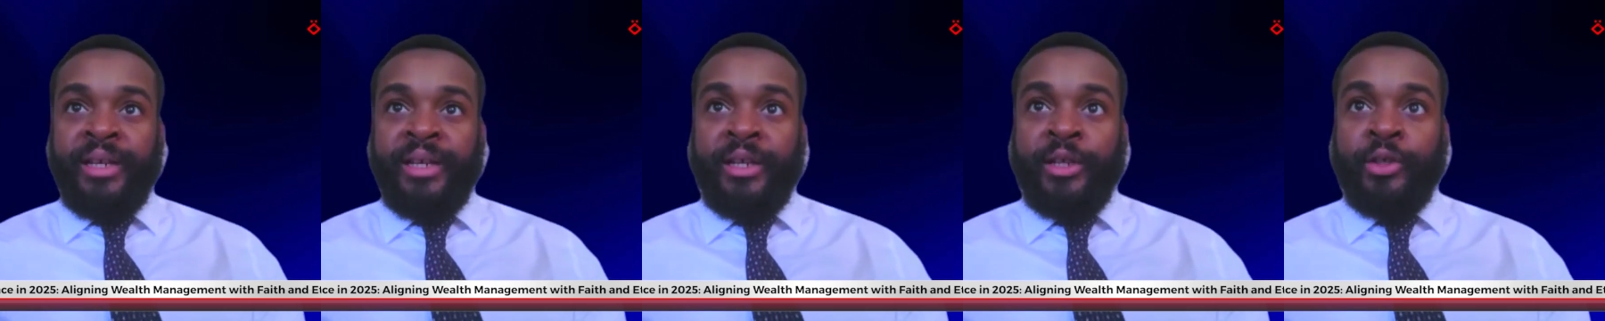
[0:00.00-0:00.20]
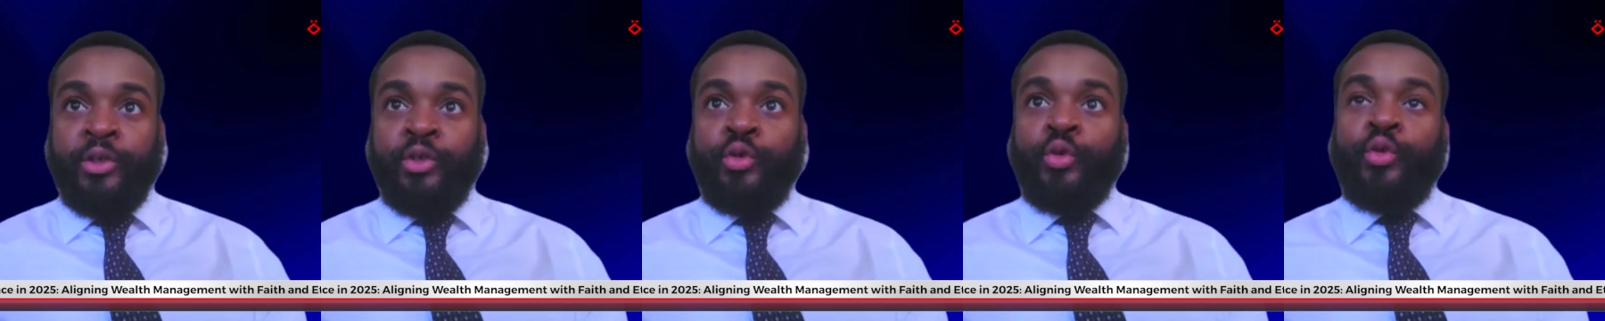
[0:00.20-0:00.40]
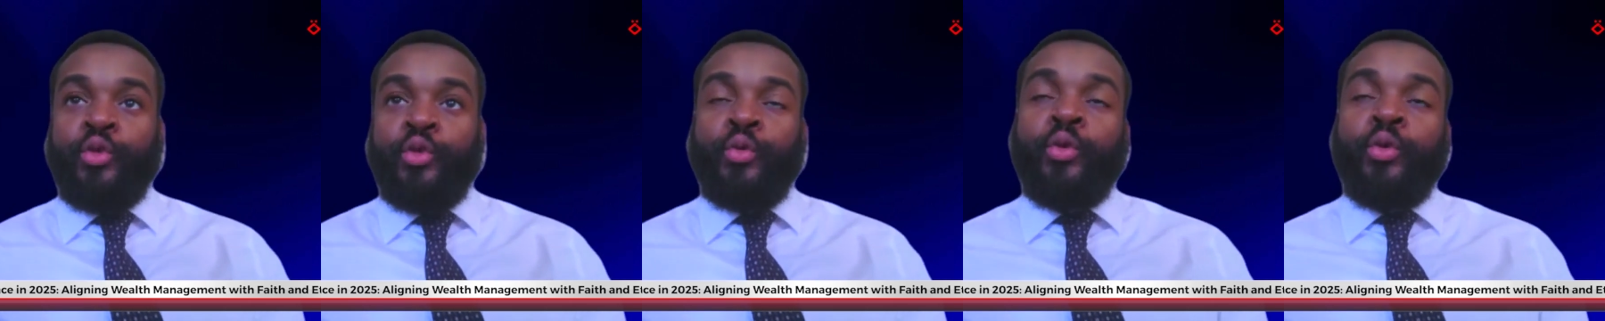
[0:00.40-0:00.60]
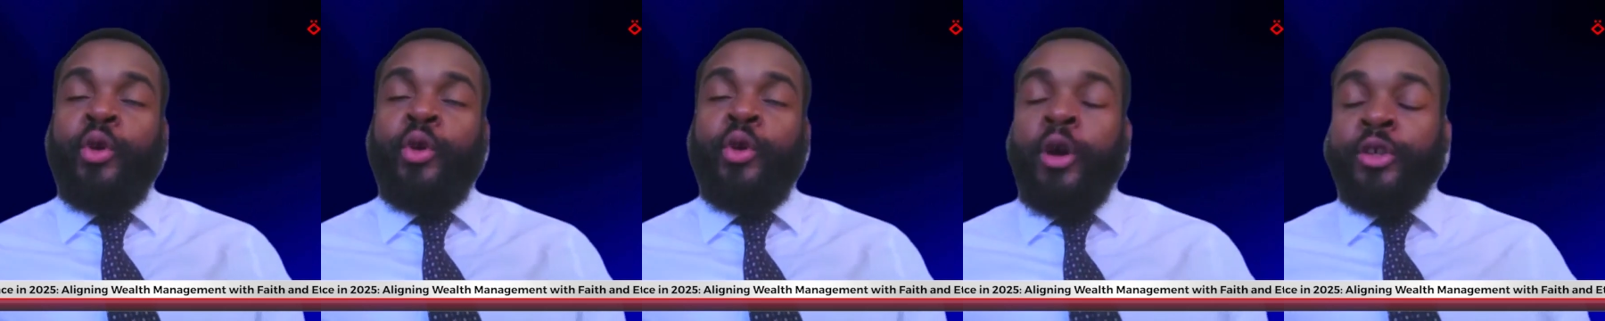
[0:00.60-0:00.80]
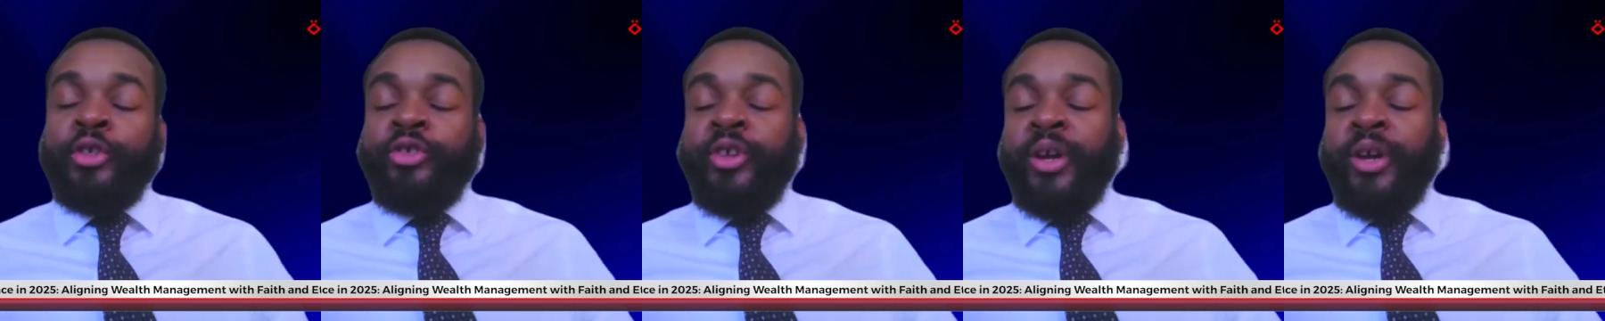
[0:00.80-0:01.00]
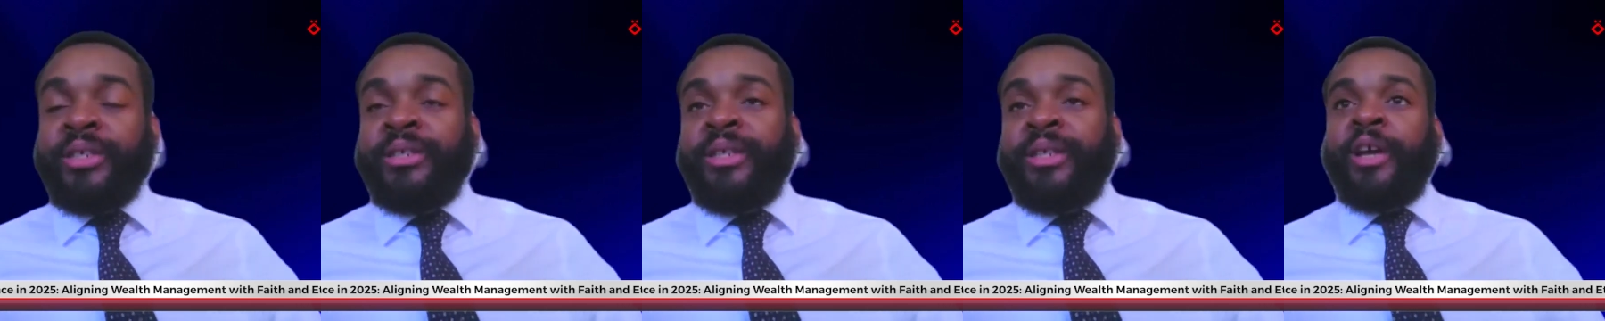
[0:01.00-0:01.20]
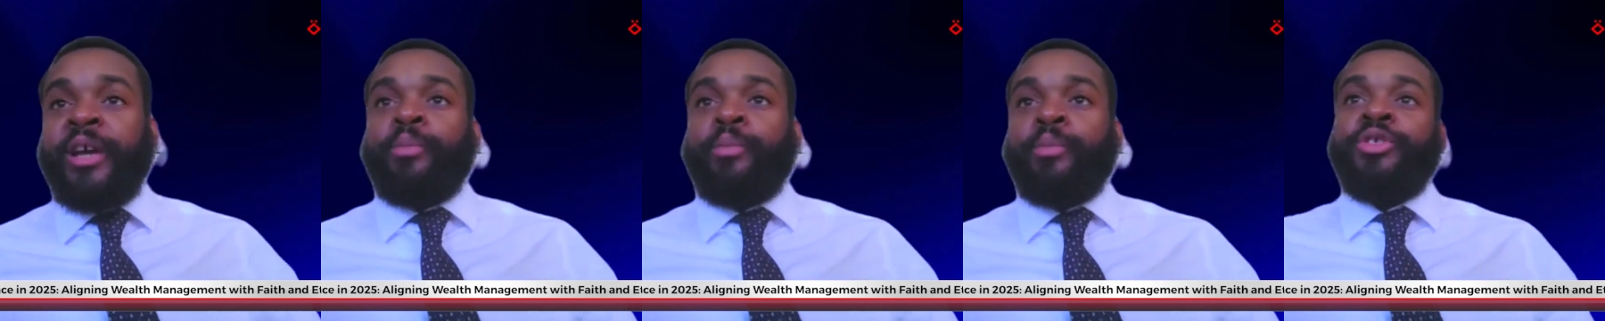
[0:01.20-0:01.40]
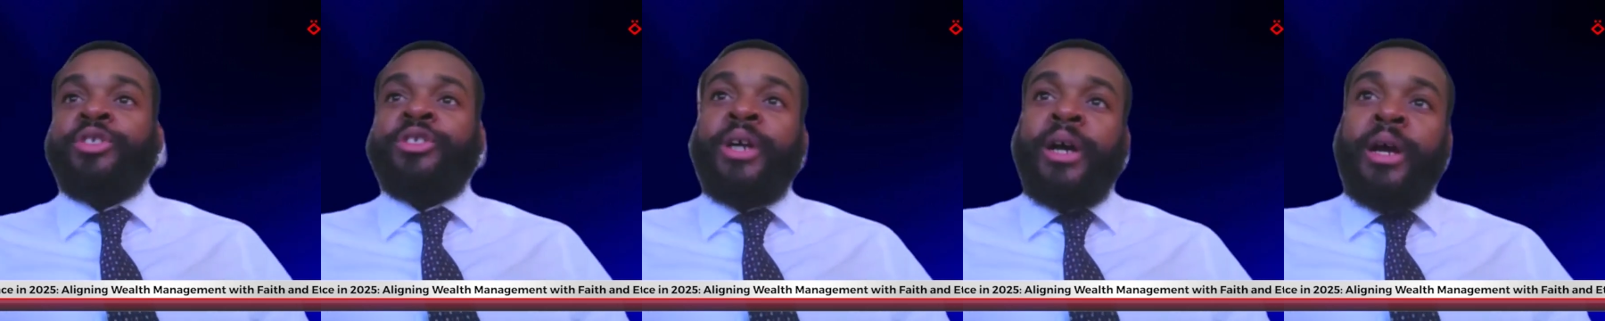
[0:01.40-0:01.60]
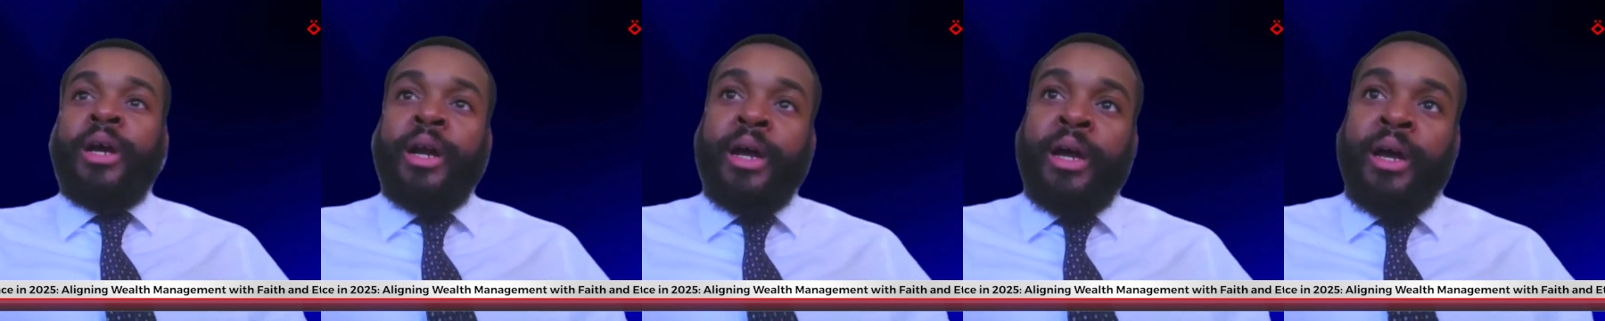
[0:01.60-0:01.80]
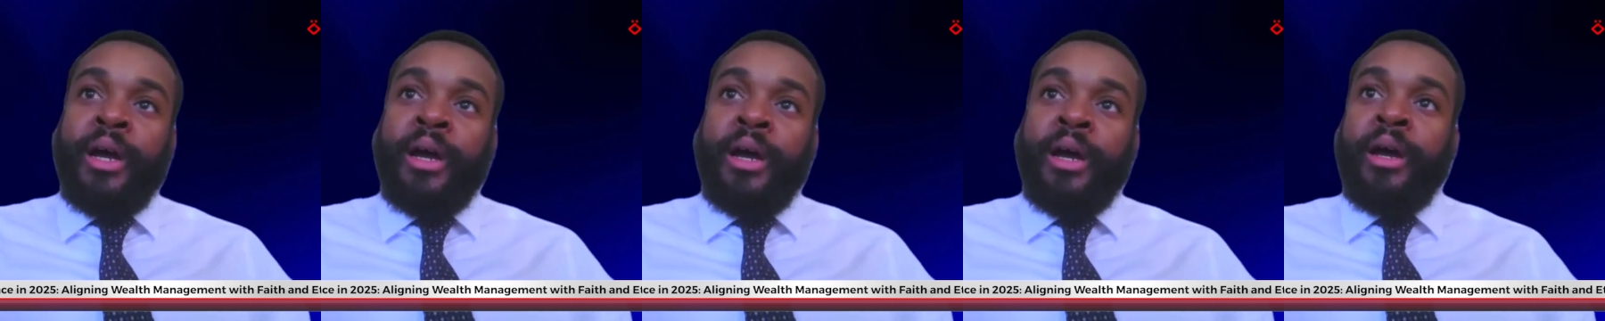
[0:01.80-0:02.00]
into through contracts like
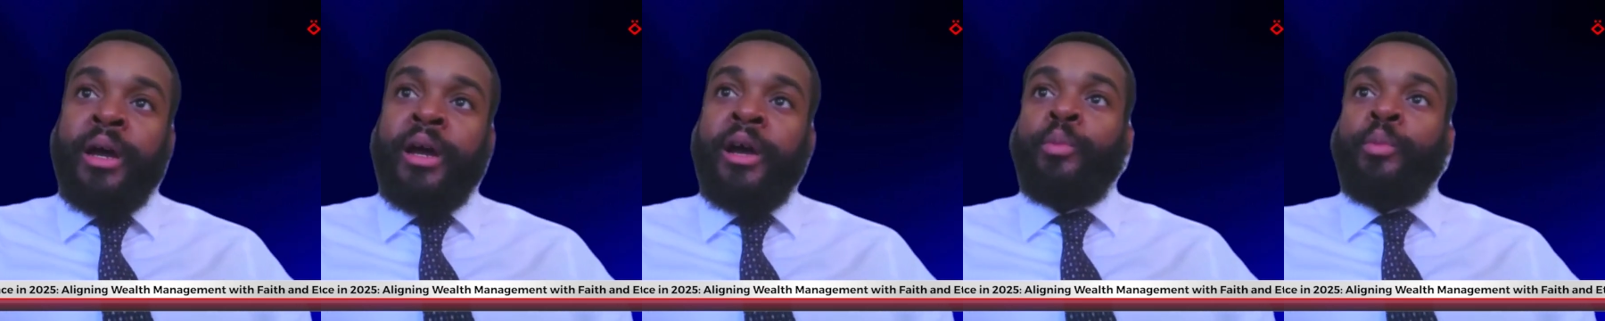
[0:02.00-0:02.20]
Musharaka,